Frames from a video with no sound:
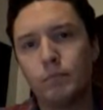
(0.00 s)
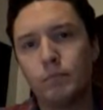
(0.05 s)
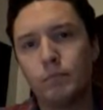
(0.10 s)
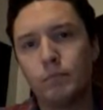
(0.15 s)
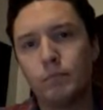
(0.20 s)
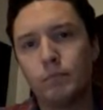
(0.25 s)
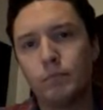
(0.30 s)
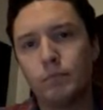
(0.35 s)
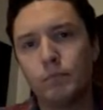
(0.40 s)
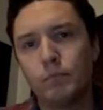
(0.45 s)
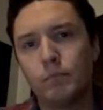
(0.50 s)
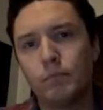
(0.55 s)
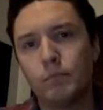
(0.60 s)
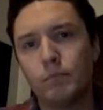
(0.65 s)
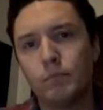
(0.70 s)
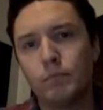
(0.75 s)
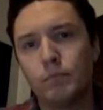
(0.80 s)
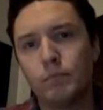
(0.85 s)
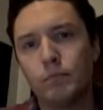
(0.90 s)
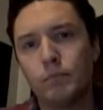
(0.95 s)

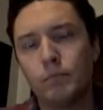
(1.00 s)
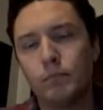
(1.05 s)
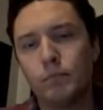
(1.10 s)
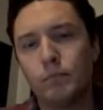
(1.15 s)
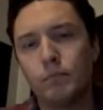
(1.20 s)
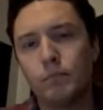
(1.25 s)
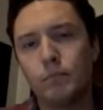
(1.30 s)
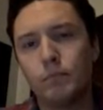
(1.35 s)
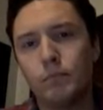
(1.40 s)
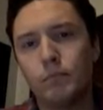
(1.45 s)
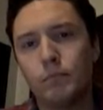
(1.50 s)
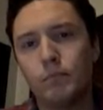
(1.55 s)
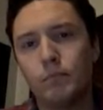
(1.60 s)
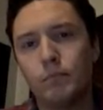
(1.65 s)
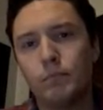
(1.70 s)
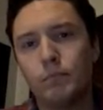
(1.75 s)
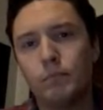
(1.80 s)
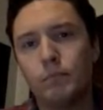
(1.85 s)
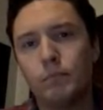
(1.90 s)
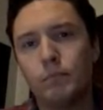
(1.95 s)

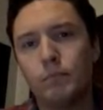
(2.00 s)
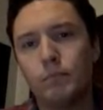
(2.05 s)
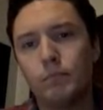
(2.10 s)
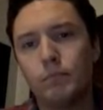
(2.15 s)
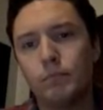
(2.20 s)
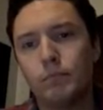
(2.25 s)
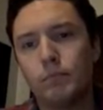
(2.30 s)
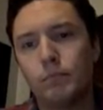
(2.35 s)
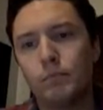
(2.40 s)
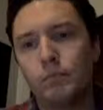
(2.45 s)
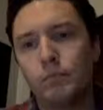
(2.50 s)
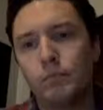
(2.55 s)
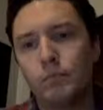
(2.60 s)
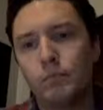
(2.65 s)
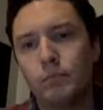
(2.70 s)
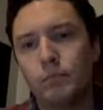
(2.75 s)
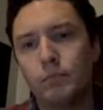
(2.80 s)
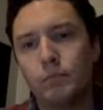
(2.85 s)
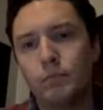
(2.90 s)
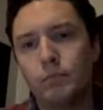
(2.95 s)

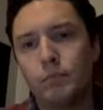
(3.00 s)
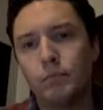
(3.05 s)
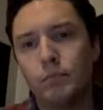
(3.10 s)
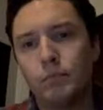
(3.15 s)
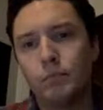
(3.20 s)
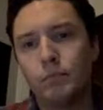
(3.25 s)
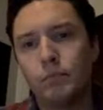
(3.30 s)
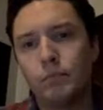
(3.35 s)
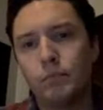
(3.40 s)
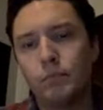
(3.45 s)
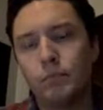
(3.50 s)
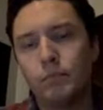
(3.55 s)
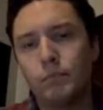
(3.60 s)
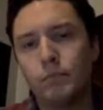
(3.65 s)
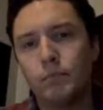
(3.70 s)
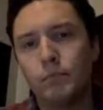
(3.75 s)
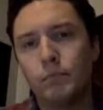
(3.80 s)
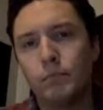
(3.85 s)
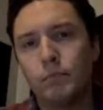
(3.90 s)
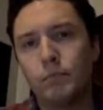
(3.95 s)

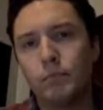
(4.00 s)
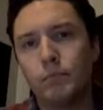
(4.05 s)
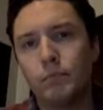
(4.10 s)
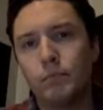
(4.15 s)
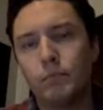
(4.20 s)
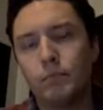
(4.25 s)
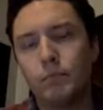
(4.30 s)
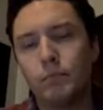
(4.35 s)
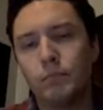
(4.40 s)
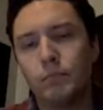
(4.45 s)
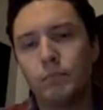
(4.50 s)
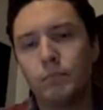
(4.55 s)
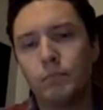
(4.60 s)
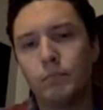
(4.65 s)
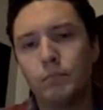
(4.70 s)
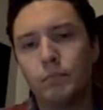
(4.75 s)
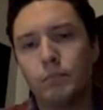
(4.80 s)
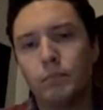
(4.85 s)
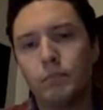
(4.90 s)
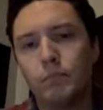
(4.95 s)

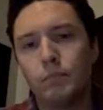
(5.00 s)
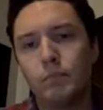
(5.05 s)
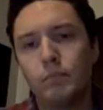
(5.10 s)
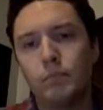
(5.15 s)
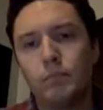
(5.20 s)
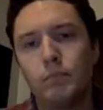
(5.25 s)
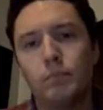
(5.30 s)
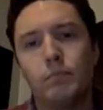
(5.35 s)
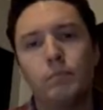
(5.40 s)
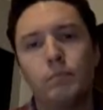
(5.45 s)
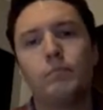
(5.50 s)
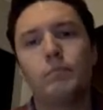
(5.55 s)
This person isn't speaking.